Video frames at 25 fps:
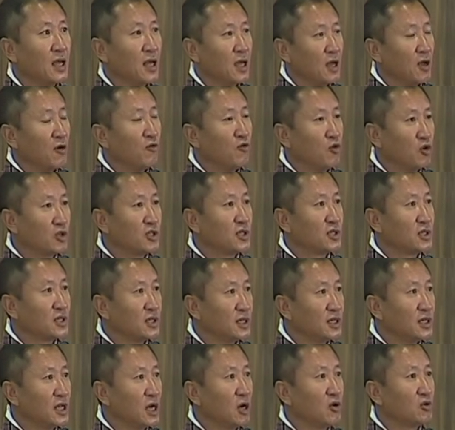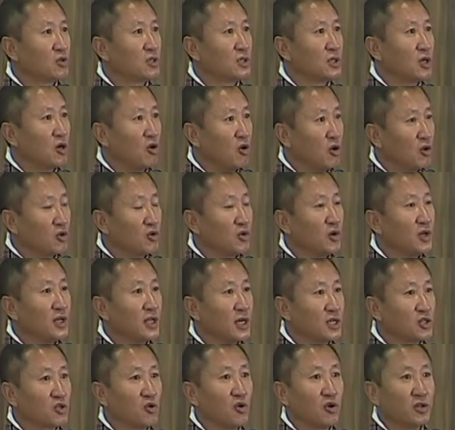Voter turnout, although it
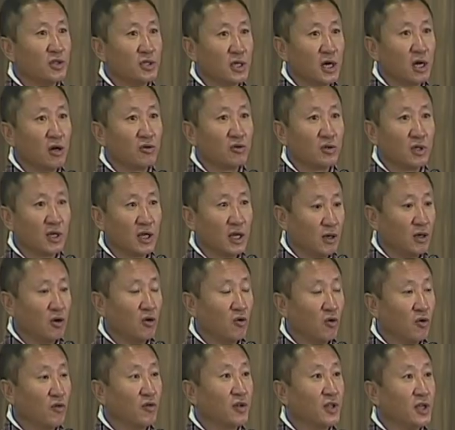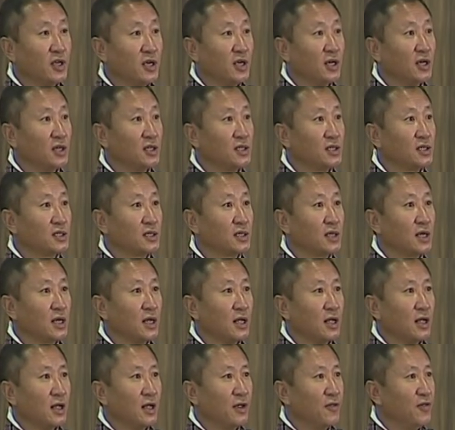has gone down over the years,
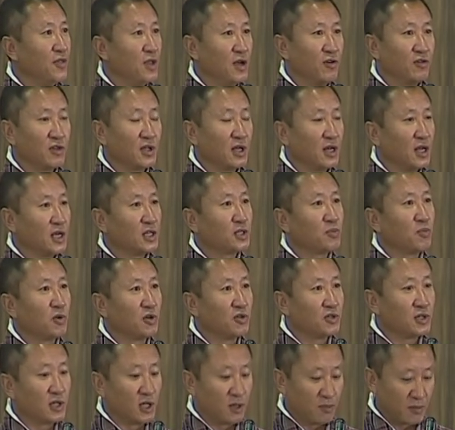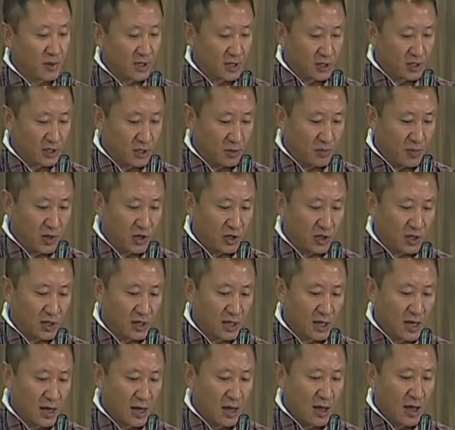nevertheless, political participation
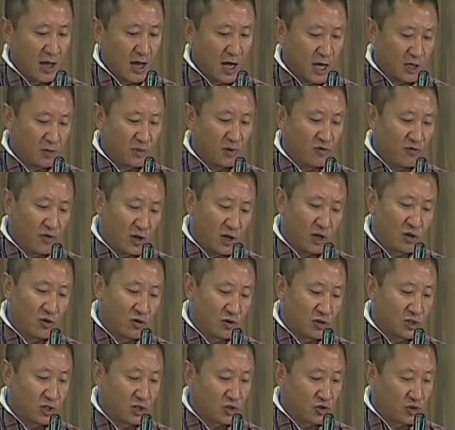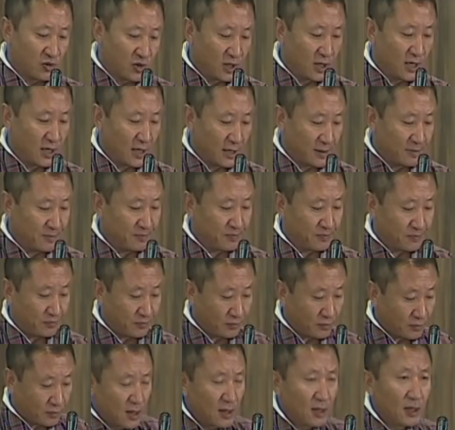has been very good, says Sunil.
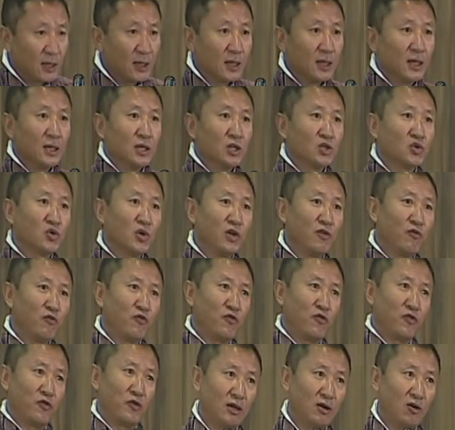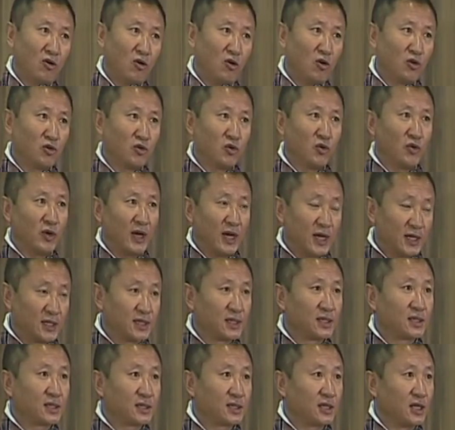So if, although,
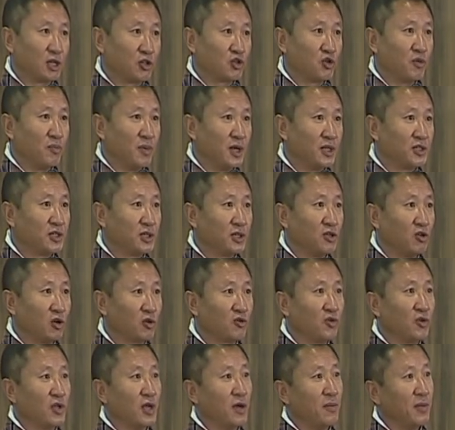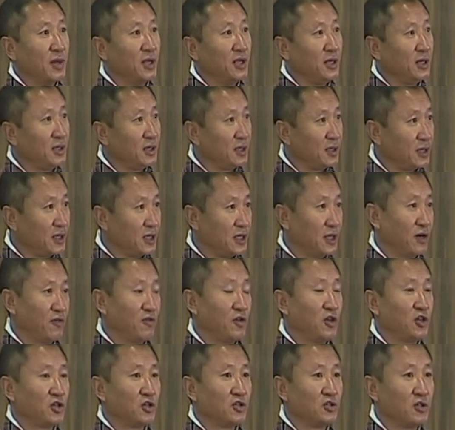as Tarsha mentioned, although there are many
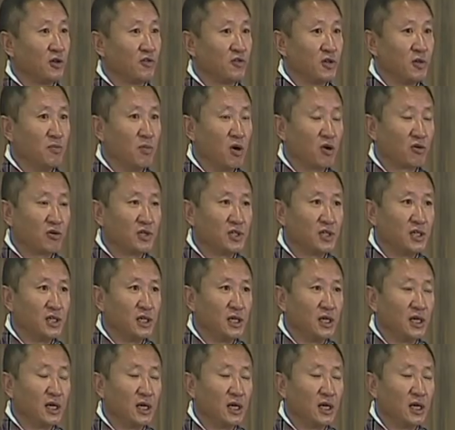definitions of democracy,